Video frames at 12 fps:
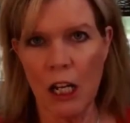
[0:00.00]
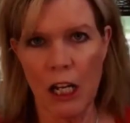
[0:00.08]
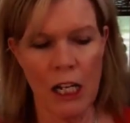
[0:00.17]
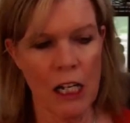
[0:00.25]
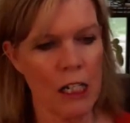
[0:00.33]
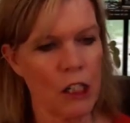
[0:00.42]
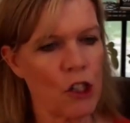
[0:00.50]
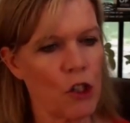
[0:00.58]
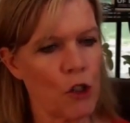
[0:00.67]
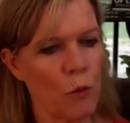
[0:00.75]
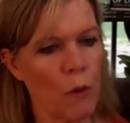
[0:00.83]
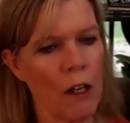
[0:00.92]
It's
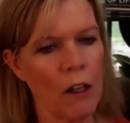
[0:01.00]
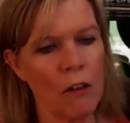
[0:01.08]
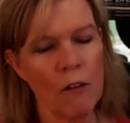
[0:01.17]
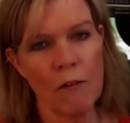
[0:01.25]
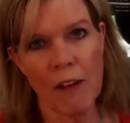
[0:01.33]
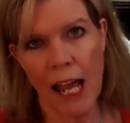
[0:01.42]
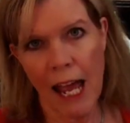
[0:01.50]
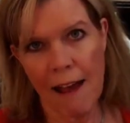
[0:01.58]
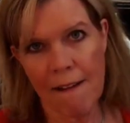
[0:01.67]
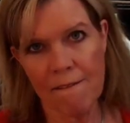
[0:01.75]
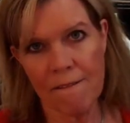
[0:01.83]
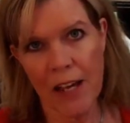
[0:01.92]

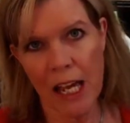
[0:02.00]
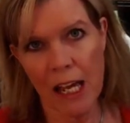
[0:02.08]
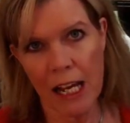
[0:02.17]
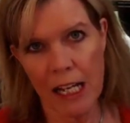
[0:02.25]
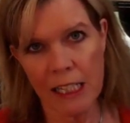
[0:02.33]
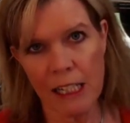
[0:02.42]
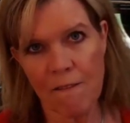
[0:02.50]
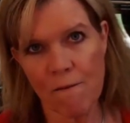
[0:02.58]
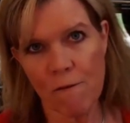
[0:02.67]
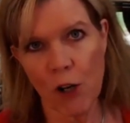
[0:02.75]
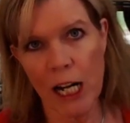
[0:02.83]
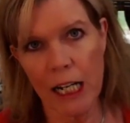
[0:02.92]
12F as in
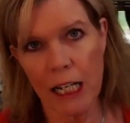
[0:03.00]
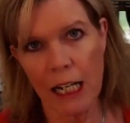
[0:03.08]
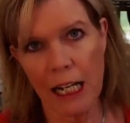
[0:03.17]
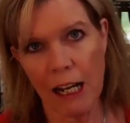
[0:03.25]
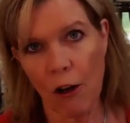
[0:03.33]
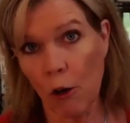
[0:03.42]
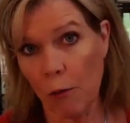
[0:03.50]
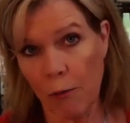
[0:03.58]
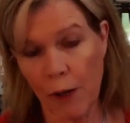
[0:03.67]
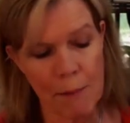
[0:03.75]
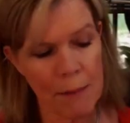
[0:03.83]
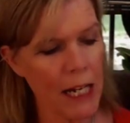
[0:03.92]
Frank or
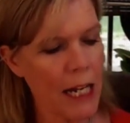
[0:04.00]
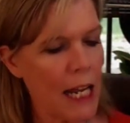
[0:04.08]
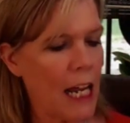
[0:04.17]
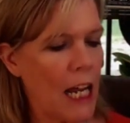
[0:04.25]
family